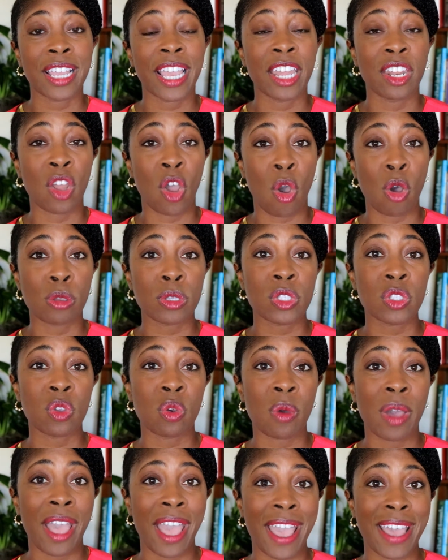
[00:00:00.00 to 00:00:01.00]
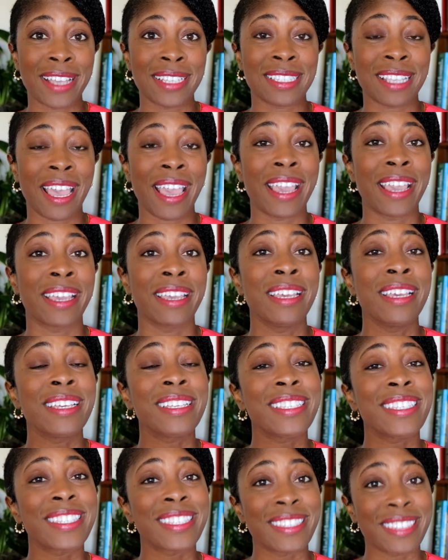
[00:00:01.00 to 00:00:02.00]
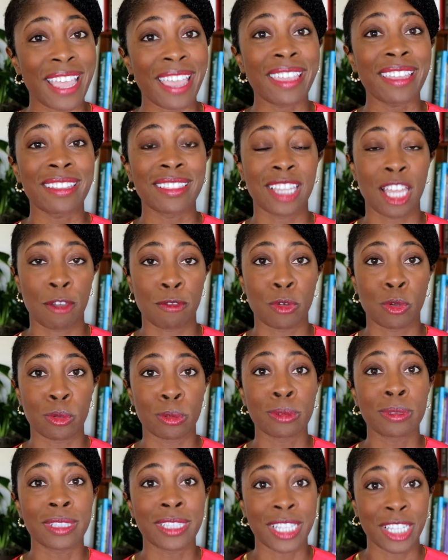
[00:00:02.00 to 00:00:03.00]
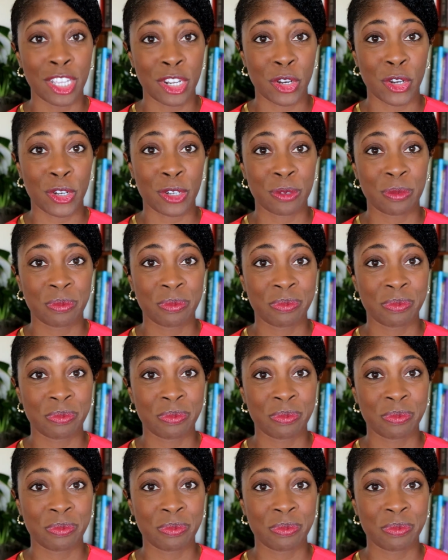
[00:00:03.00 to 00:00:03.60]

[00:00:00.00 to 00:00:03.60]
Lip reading: and also as a state level leader.